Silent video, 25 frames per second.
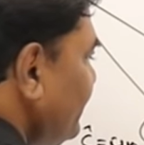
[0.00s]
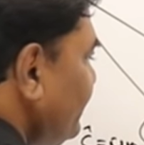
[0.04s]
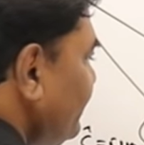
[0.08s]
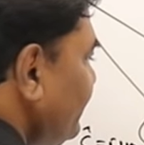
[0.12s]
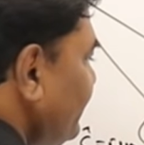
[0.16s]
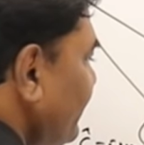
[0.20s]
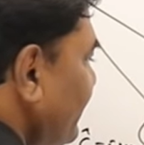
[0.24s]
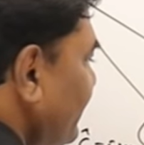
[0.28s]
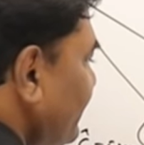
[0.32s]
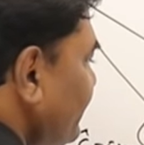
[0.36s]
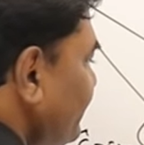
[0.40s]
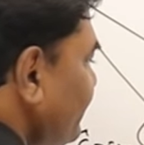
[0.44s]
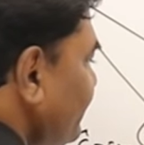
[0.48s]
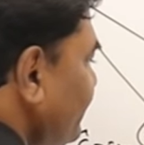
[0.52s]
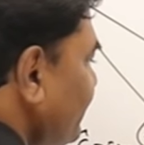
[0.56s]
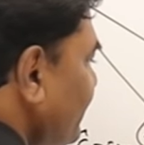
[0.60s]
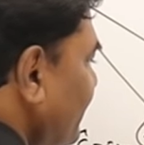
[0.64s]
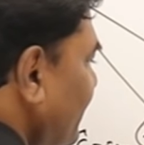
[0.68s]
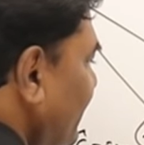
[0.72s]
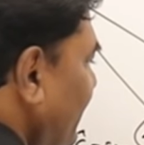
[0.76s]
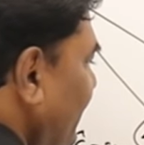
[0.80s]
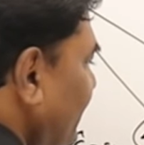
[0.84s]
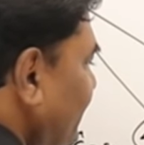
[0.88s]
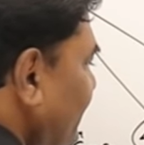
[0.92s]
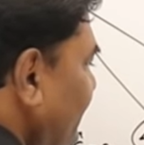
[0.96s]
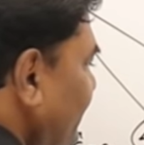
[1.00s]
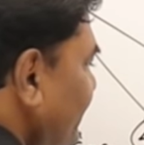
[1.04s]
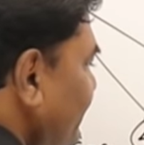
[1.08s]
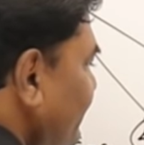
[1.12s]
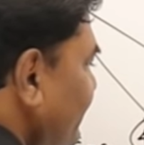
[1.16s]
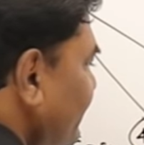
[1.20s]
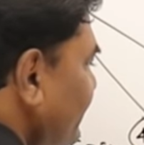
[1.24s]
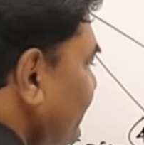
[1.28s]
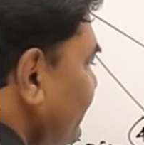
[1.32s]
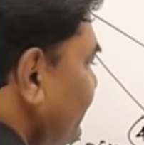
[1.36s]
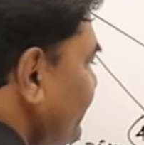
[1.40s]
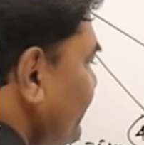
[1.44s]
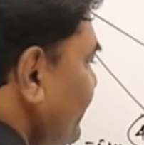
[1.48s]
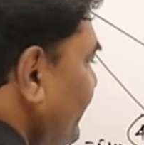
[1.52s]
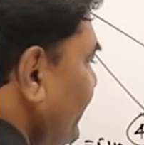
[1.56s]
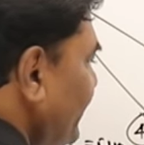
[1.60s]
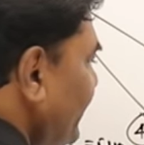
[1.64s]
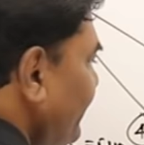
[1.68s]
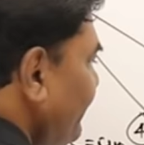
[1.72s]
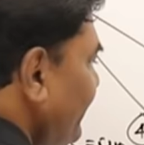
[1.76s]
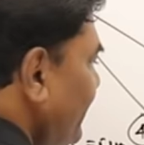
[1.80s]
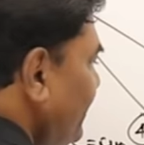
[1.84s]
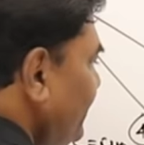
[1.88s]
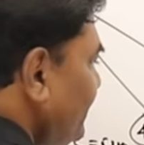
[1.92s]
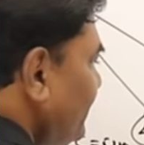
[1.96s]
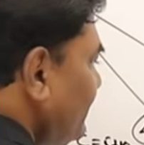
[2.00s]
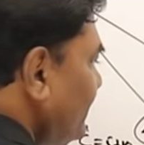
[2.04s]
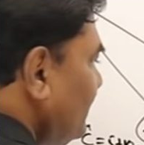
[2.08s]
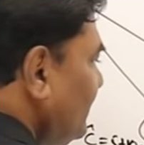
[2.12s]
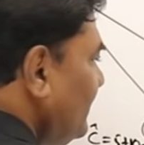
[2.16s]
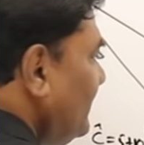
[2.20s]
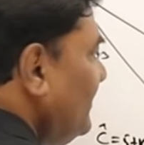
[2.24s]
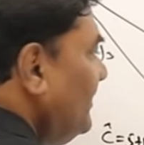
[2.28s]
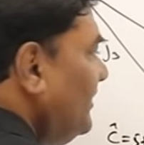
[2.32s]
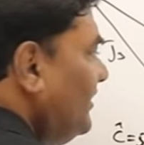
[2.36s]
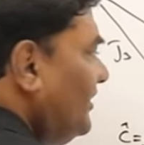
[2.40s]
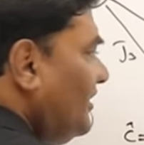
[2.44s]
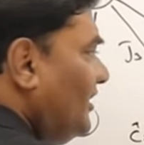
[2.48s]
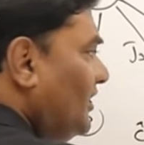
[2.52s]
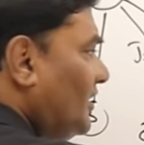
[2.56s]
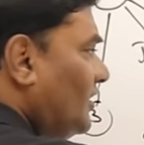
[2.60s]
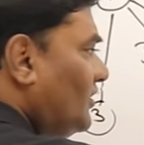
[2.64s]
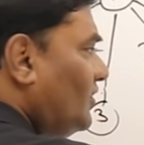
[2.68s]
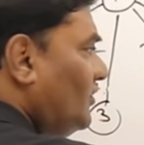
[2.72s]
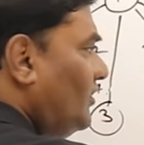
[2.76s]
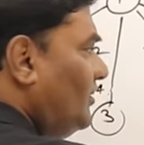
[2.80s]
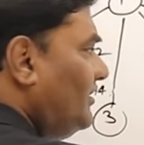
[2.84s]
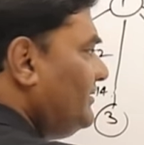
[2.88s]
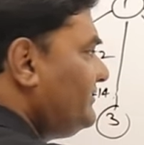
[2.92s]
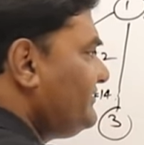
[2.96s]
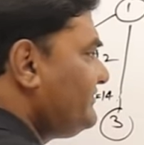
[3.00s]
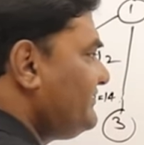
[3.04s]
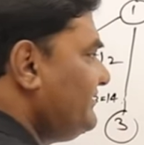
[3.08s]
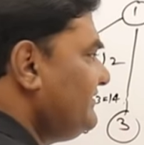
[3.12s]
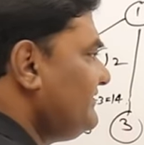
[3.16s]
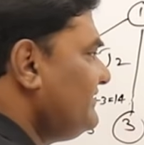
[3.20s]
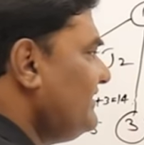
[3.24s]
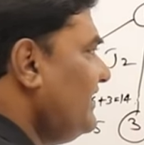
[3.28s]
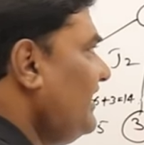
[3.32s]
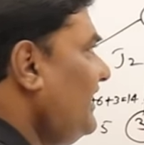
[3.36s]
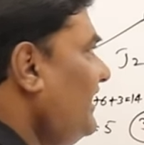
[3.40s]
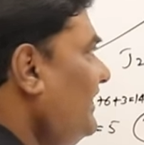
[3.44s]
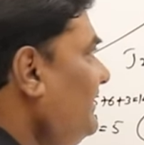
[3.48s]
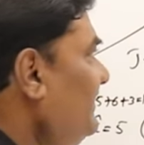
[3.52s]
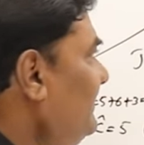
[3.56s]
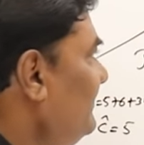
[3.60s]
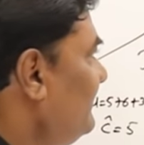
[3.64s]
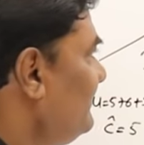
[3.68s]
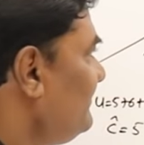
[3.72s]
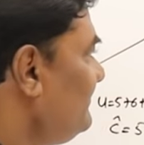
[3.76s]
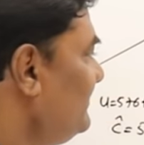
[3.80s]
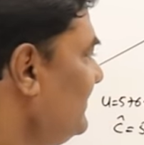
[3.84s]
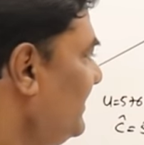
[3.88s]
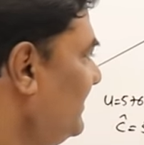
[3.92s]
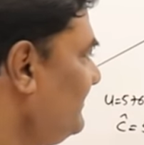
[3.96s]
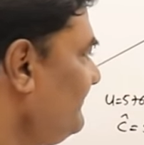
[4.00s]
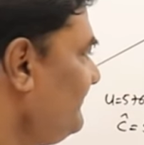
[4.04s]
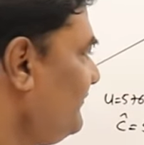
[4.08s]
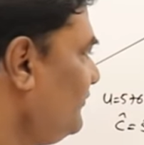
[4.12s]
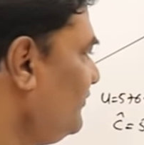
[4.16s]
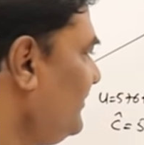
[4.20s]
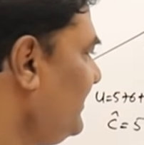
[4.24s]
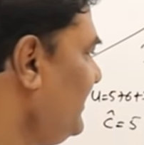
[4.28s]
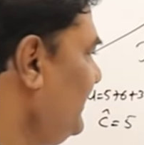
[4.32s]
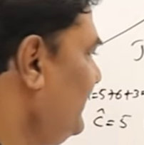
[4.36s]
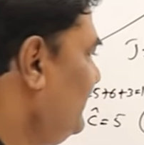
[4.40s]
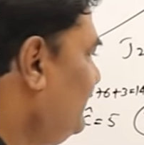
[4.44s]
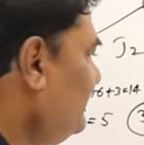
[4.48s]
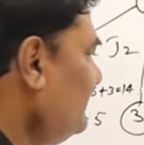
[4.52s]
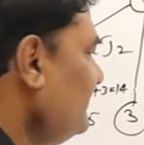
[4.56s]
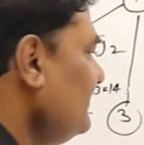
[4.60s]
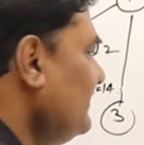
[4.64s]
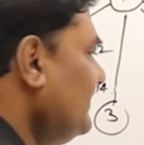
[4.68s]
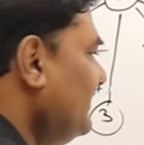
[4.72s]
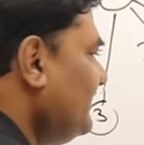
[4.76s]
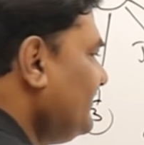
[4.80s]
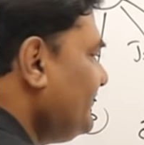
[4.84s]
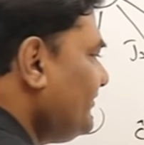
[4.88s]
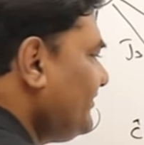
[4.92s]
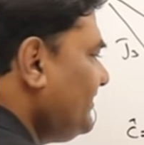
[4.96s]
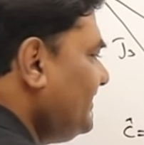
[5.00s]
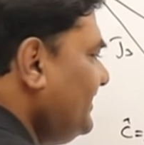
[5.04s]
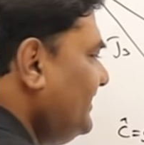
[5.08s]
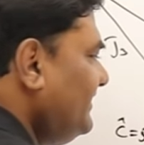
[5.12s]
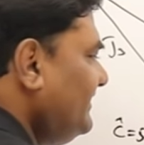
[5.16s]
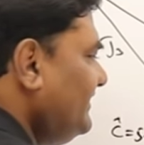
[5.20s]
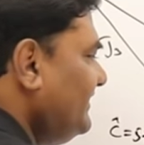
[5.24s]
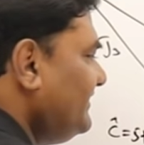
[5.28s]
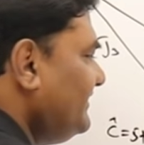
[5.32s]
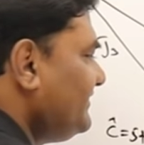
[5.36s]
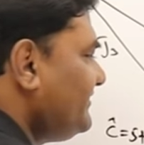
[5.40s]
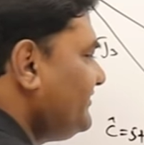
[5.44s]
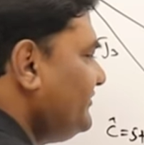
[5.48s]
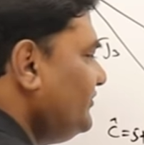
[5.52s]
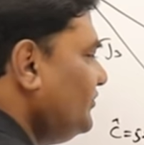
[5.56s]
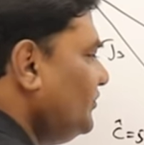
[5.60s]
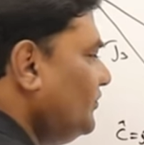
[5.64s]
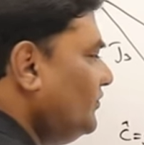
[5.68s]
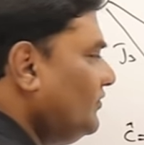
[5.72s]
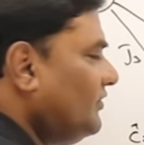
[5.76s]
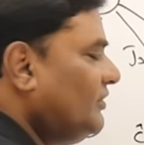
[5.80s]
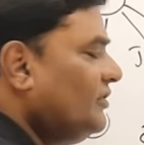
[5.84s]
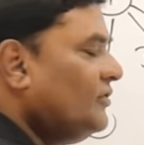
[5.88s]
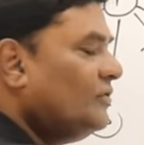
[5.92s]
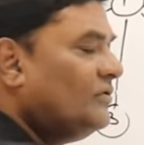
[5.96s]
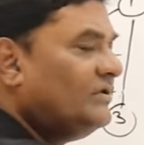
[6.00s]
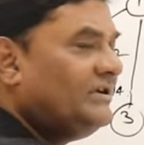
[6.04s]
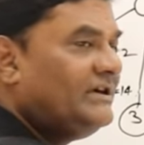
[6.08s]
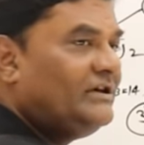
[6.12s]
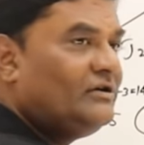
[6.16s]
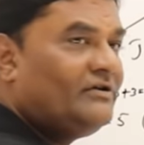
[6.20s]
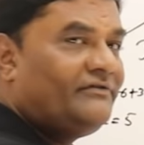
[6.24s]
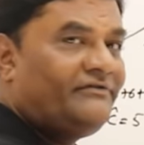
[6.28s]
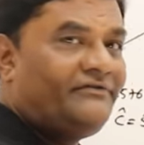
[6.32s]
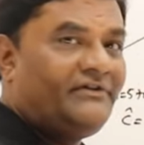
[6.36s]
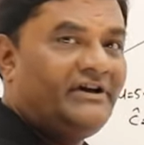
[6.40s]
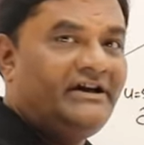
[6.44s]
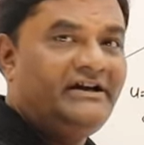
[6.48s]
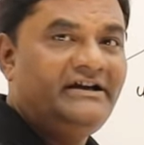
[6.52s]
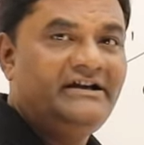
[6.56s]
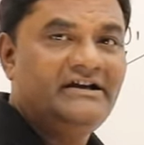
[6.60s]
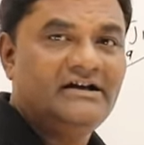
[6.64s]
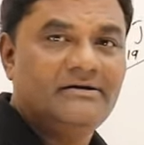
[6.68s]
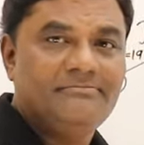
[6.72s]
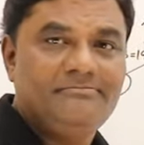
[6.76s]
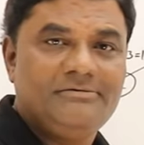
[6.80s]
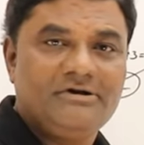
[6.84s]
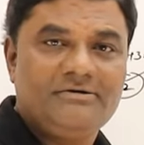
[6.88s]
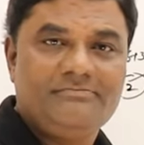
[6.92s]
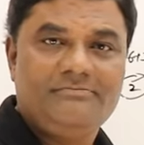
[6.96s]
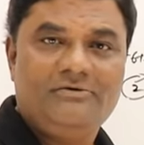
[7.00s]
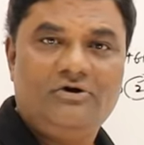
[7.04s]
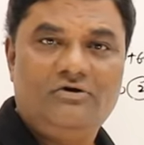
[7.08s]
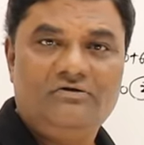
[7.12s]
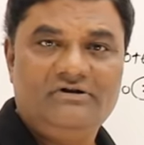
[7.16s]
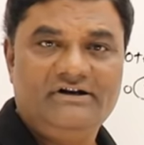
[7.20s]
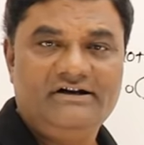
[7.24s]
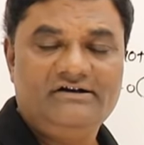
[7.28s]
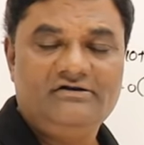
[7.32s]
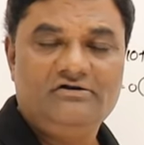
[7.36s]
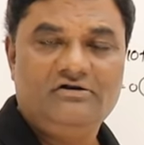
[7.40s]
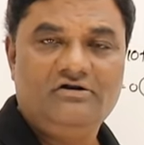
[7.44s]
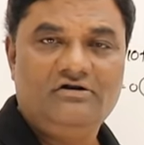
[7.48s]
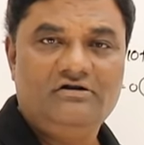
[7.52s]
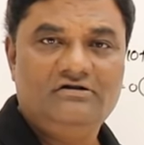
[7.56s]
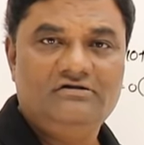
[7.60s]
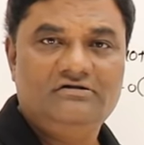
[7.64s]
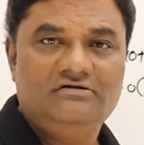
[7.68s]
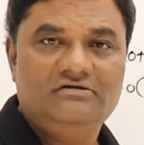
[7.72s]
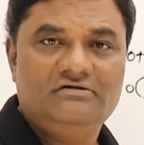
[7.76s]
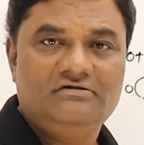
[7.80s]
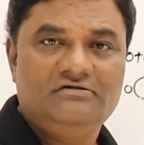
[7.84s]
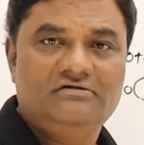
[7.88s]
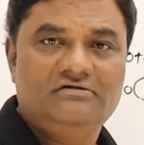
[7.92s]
6 and this is 21. Cost is higher than 14. So kill this node. No need of finding upper bound at all.